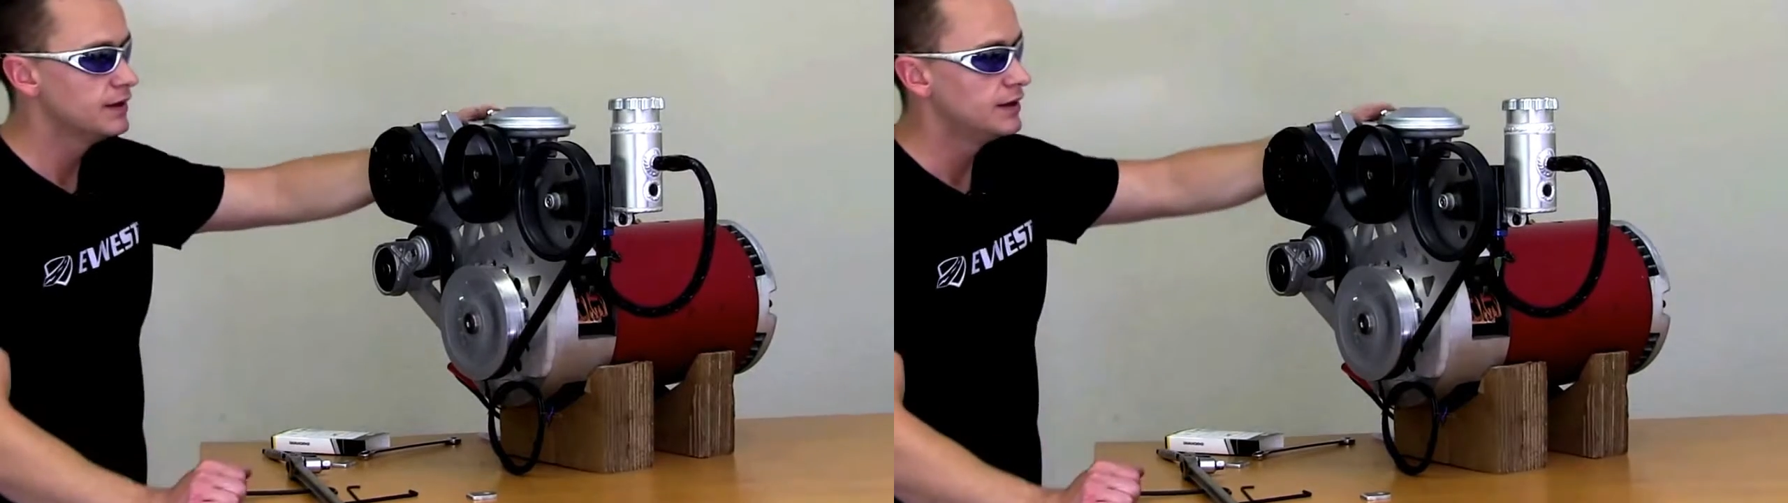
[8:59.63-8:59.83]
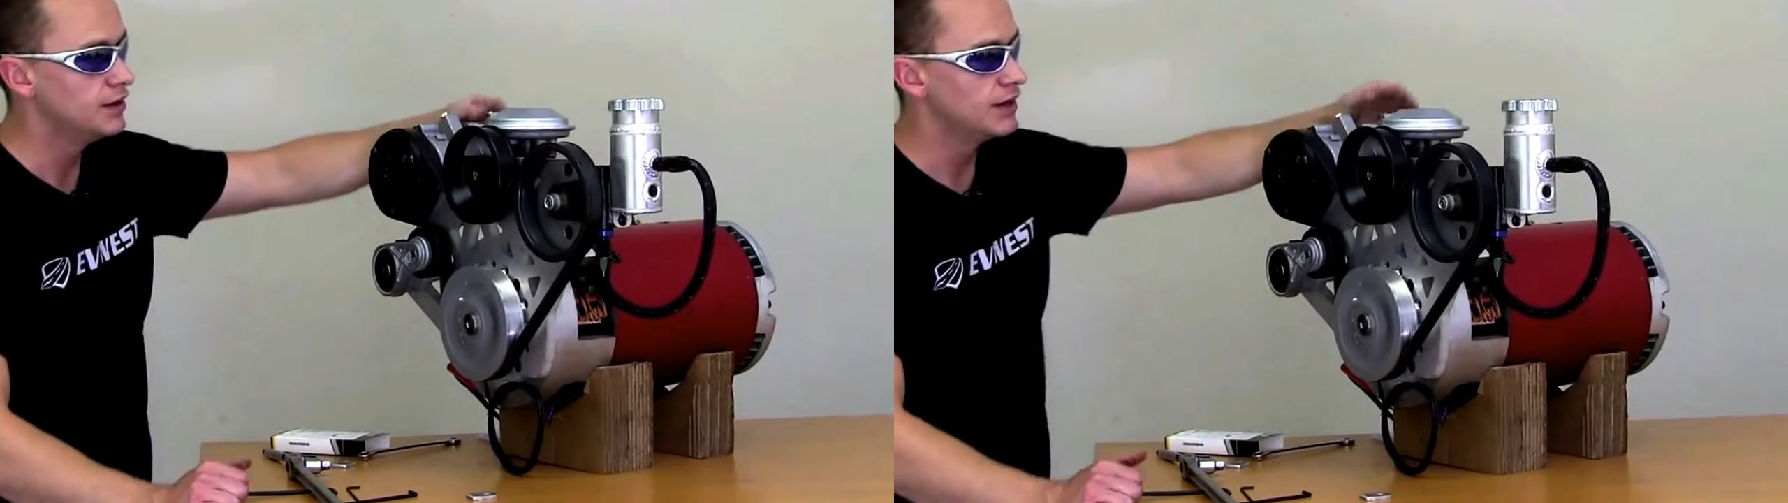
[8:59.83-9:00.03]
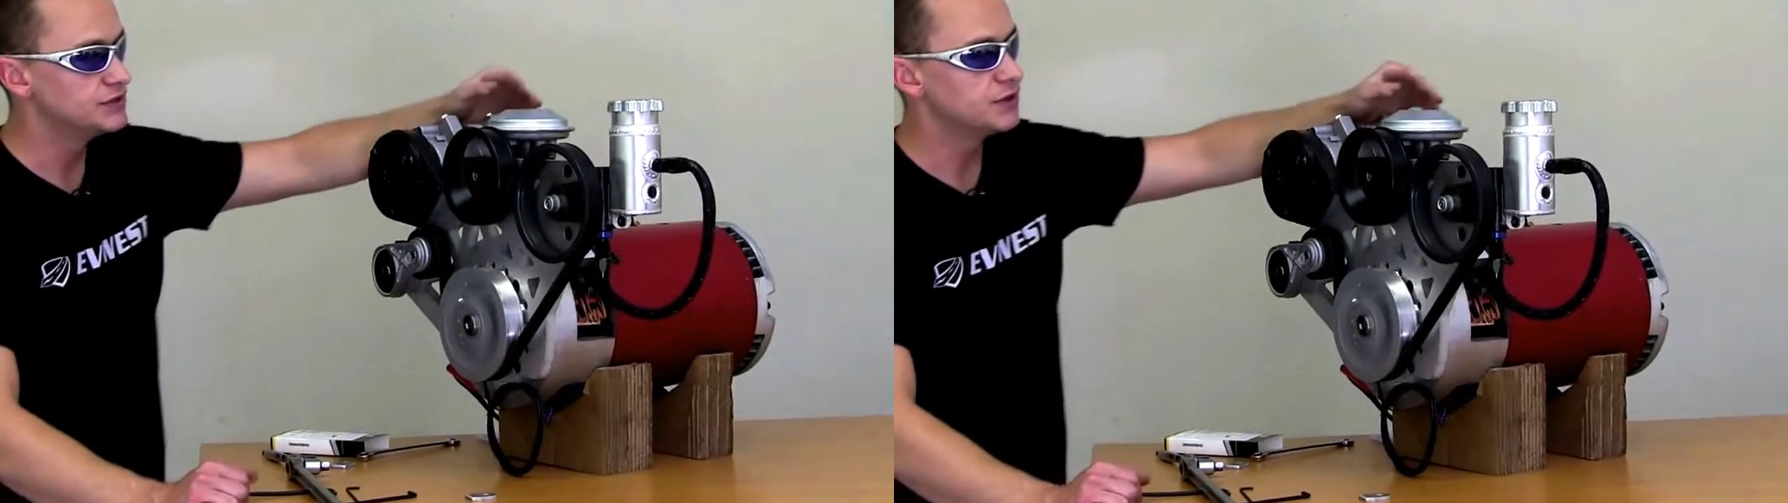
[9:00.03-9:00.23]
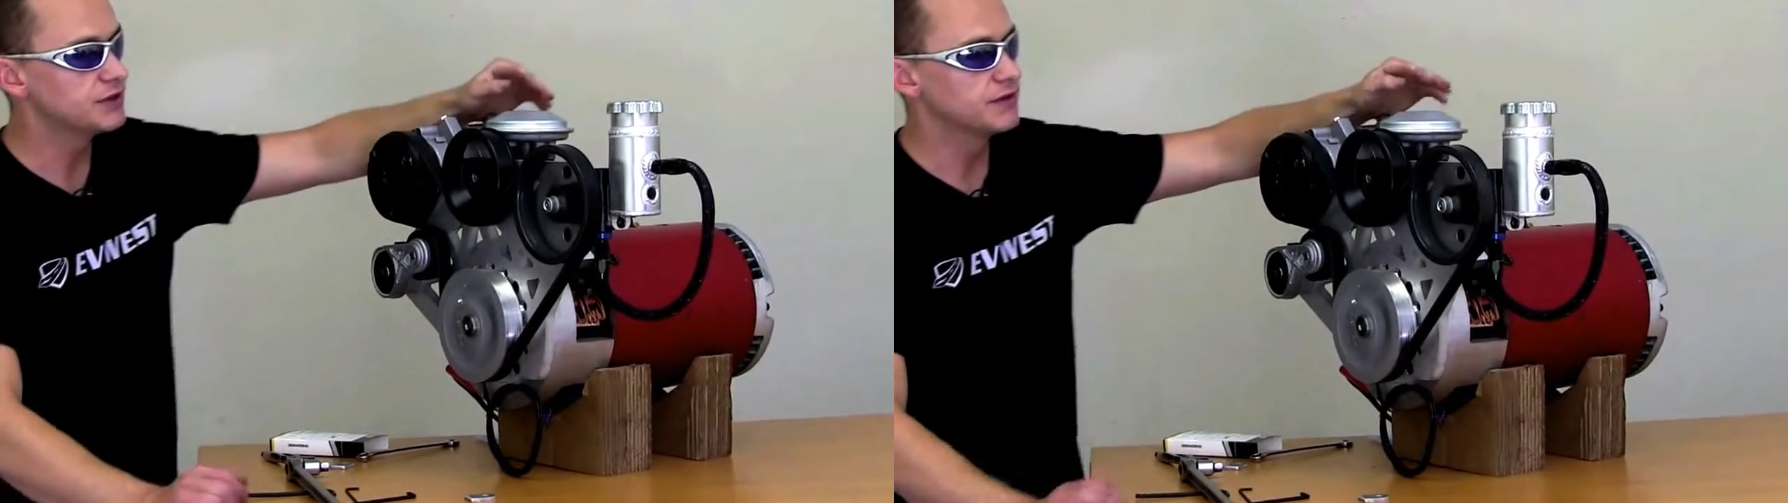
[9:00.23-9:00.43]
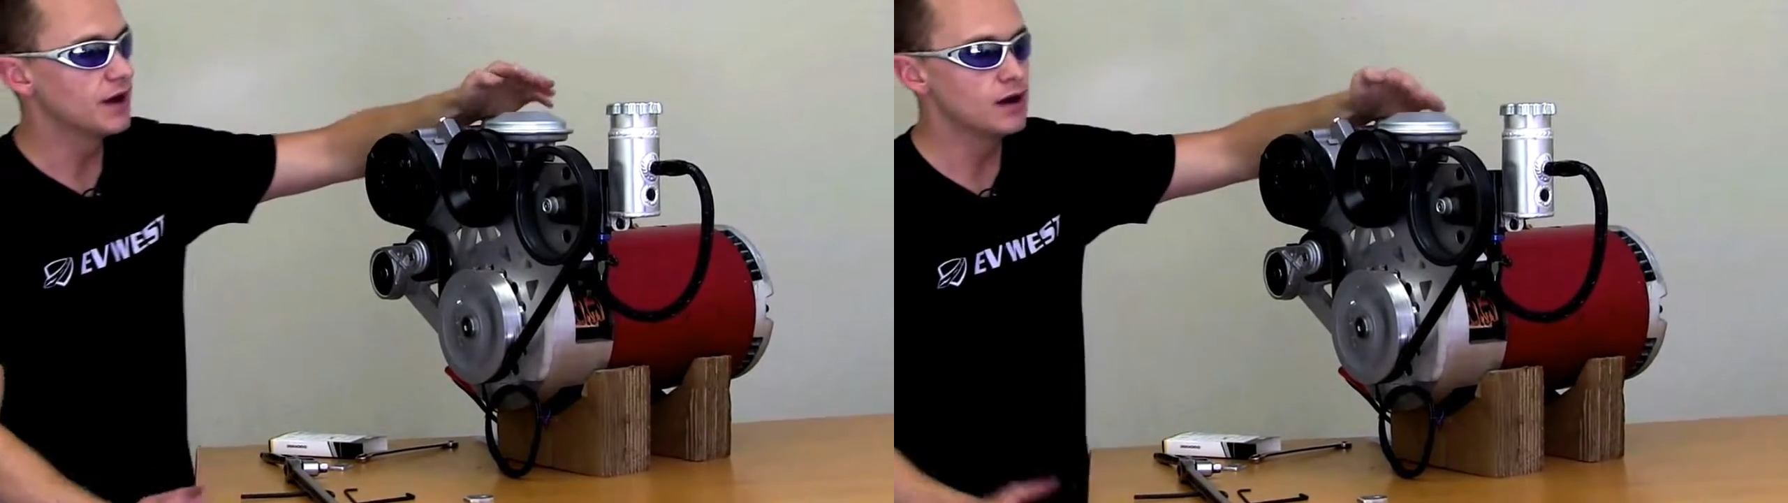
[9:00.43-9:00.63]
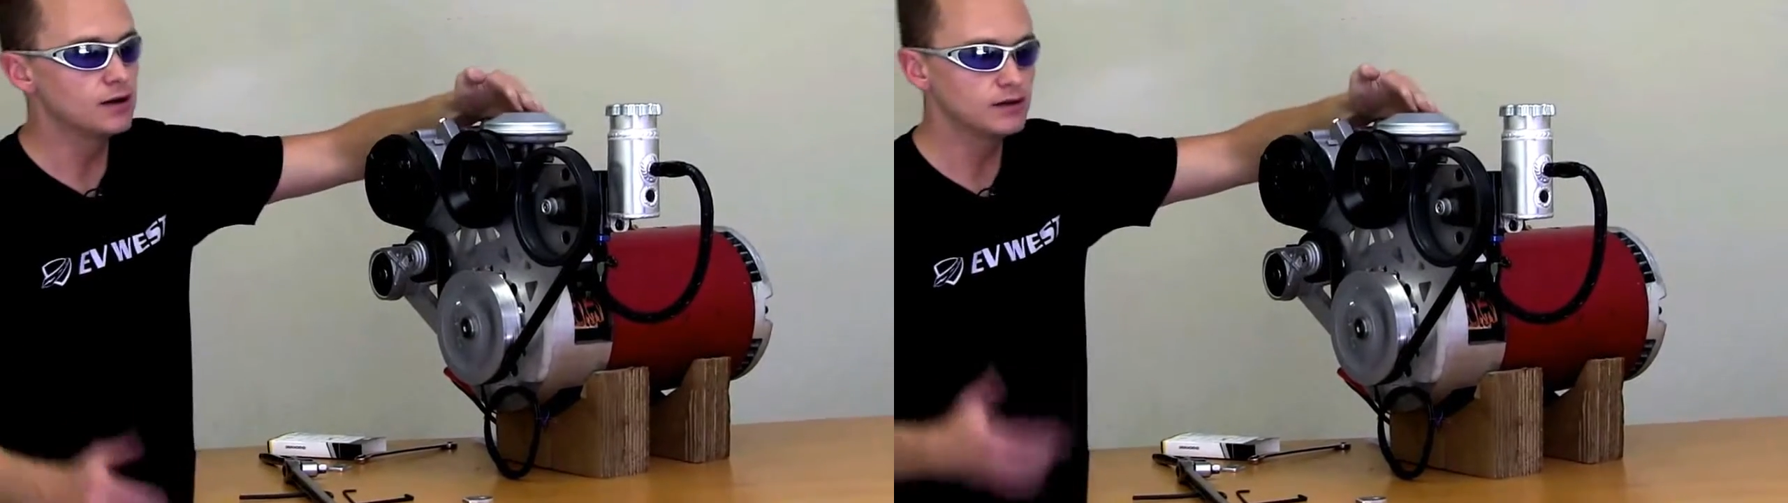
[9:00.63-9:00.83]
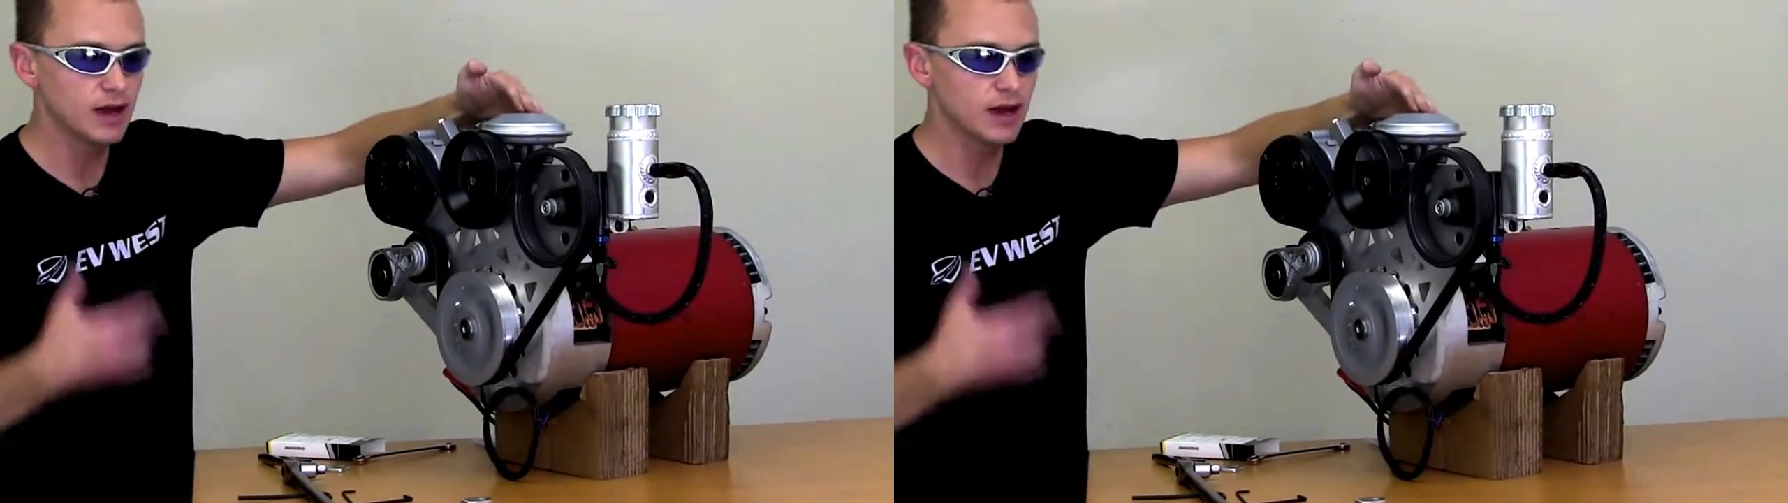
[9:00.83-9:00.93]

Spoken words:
As you can tell,